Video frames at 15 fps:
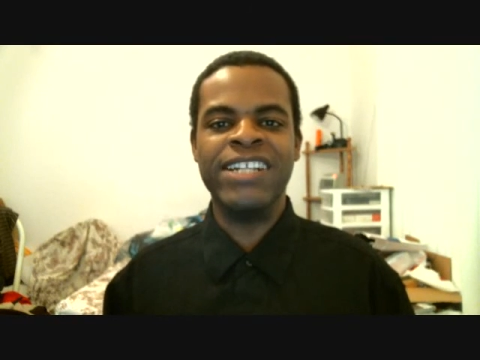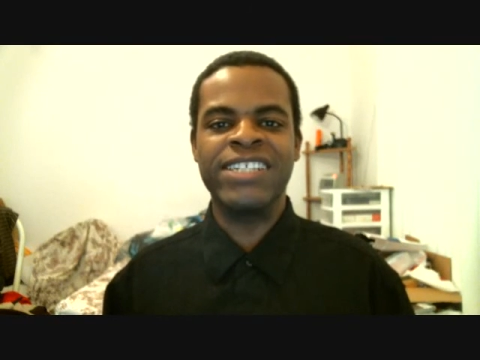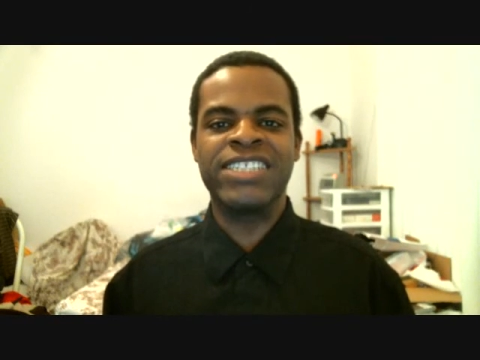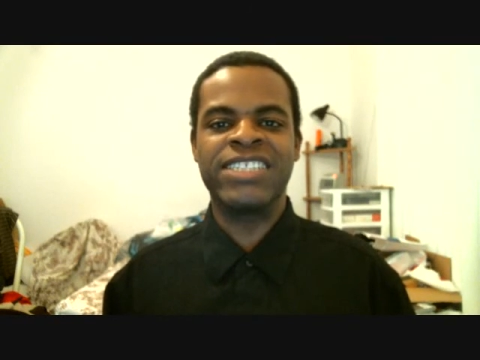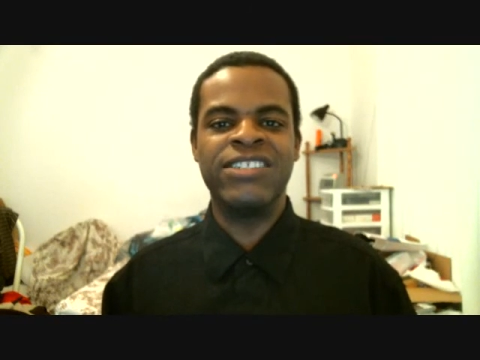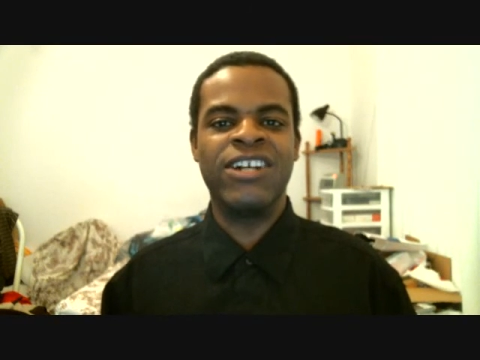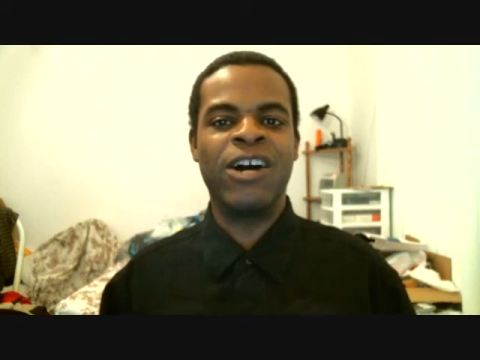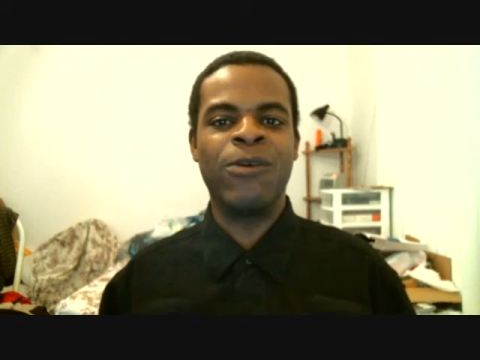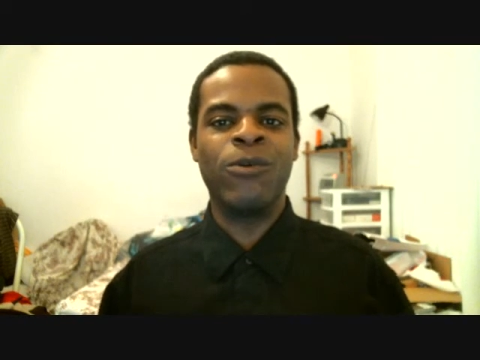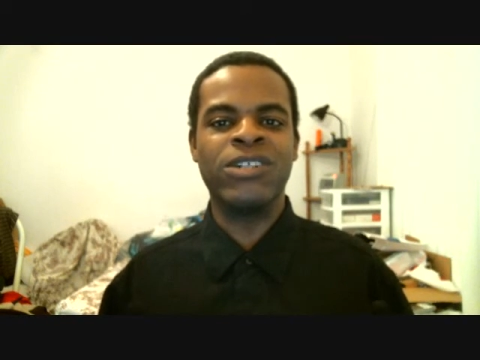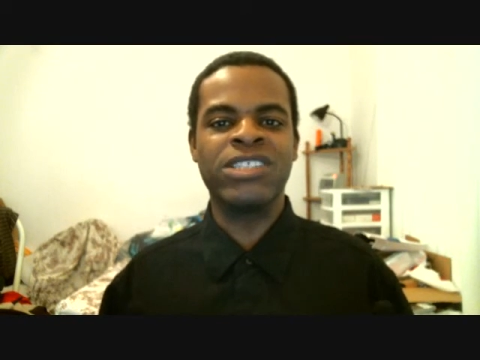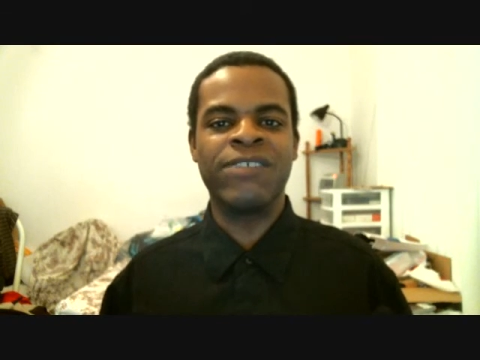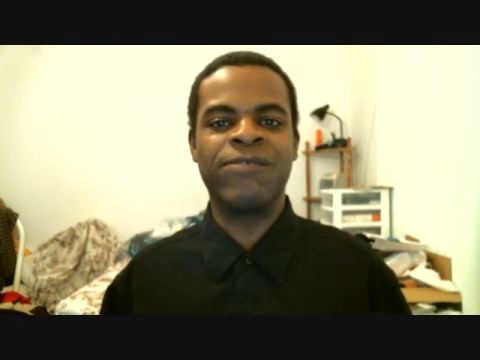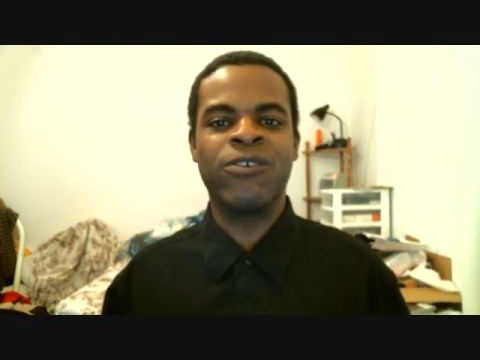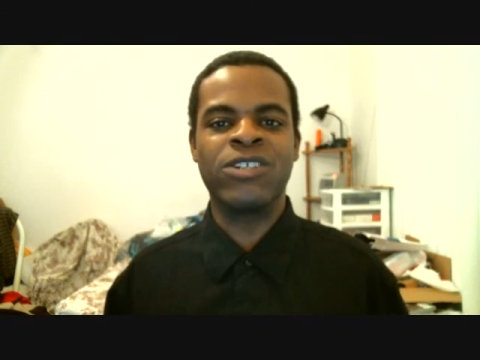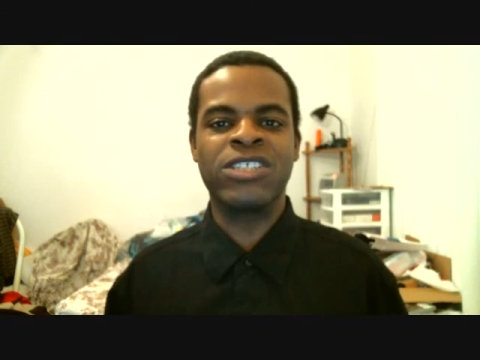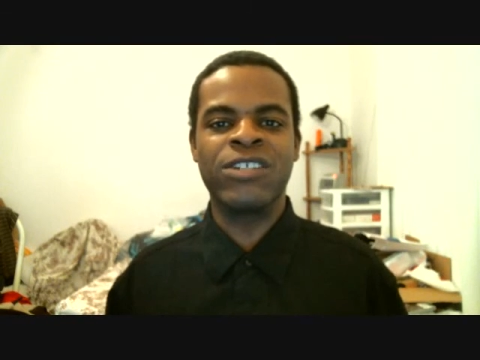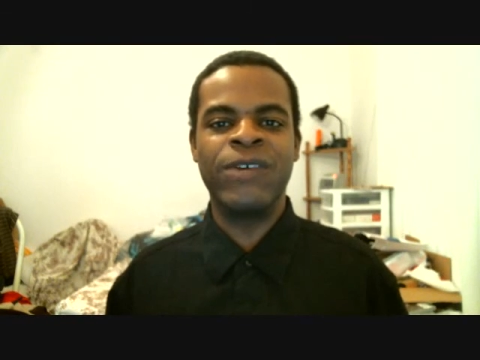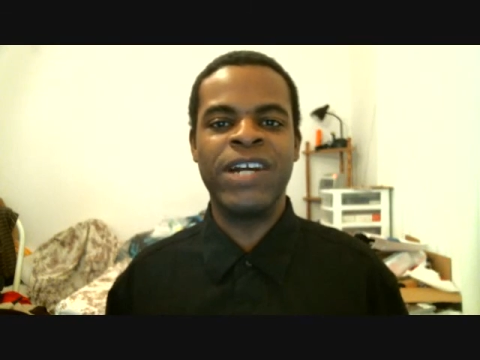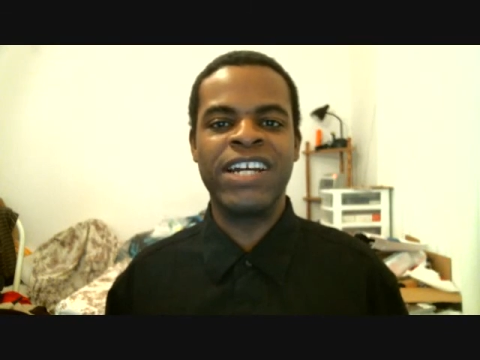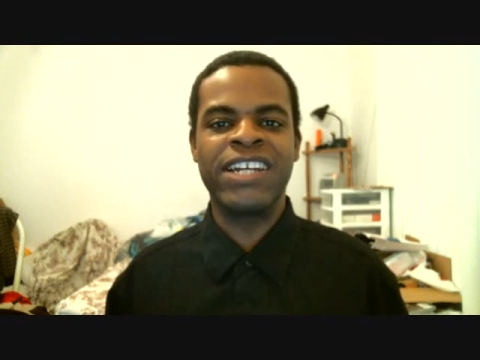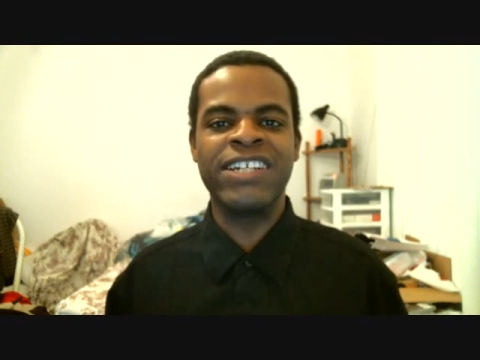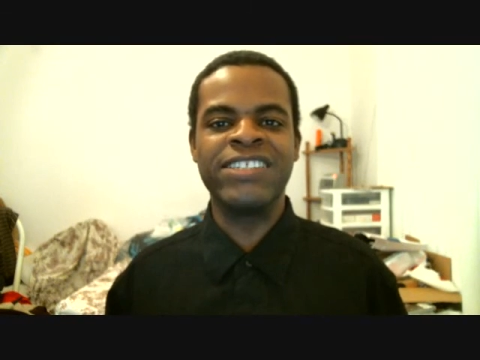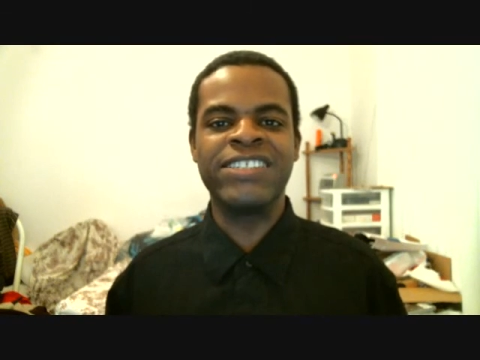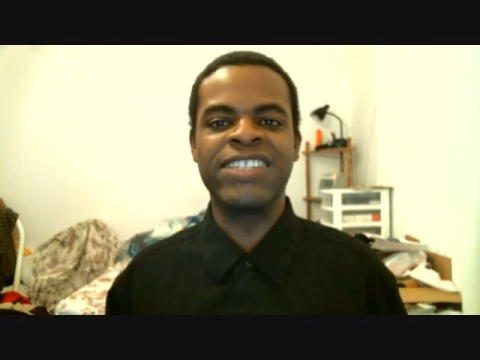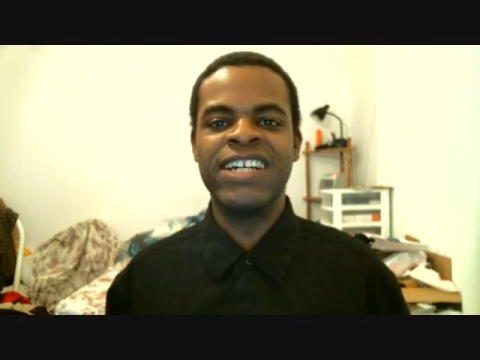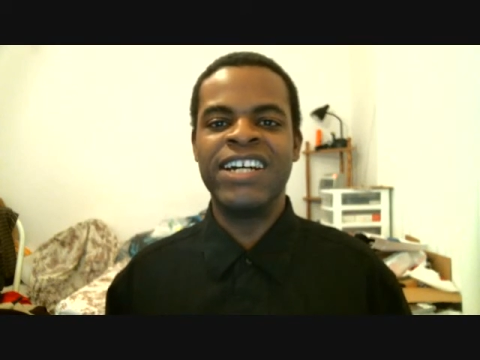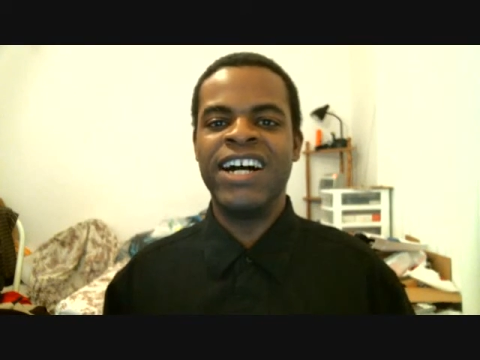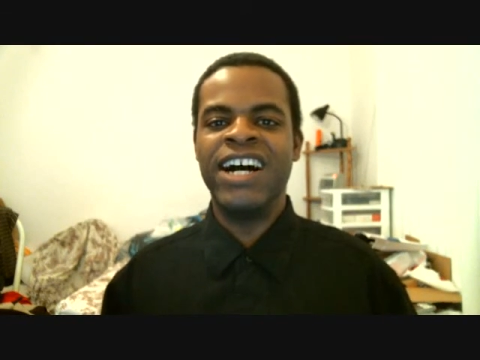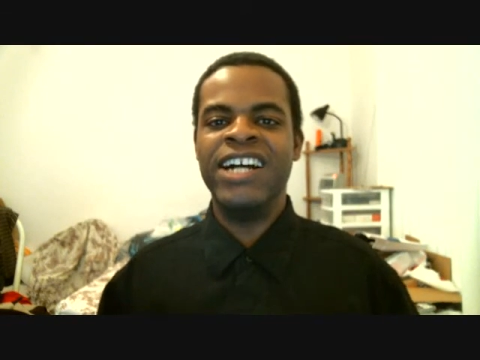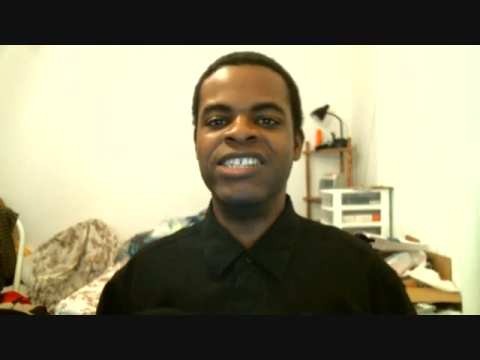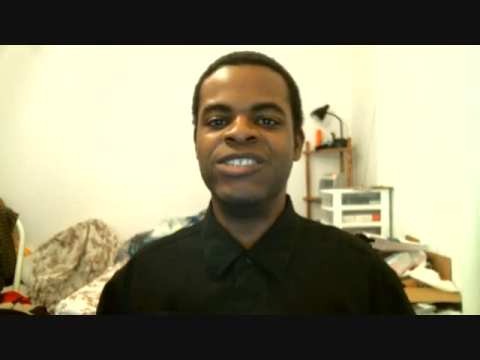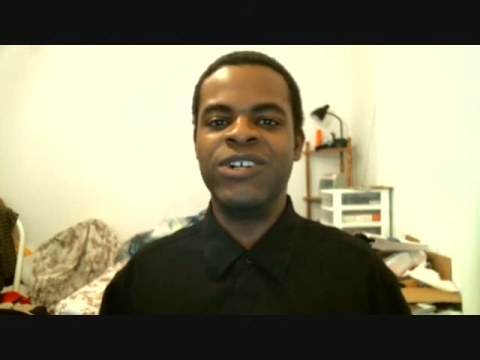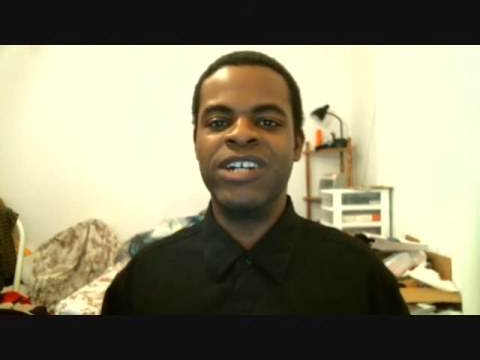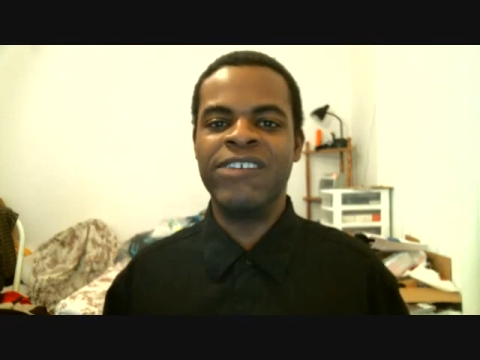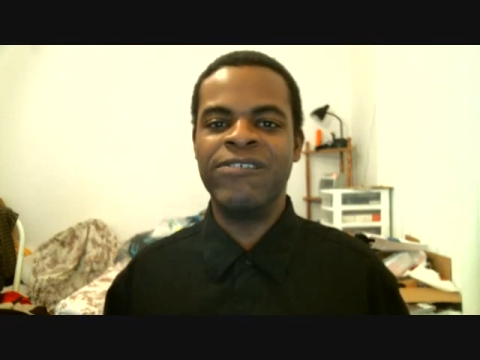Star Wars The Force Awakens, I enjoyed